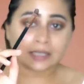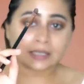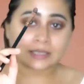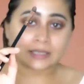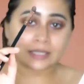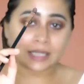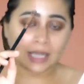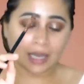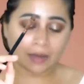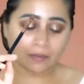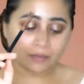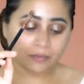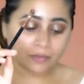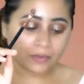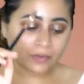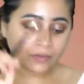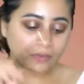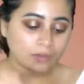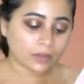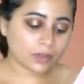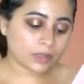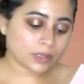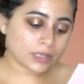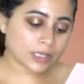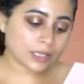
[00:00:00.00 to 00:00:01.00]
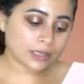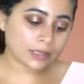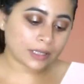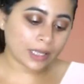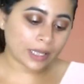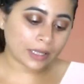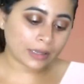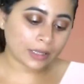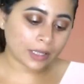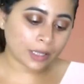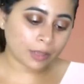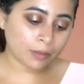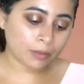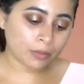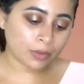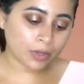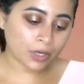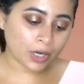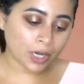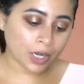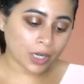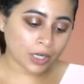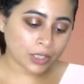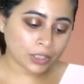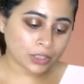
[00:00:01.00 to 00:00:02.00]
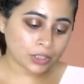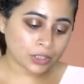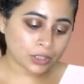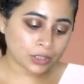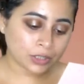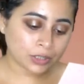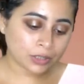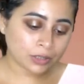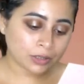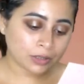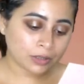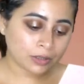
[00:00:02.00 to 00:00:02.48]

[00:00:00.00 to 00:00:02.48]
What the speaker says: the same synthetic brush.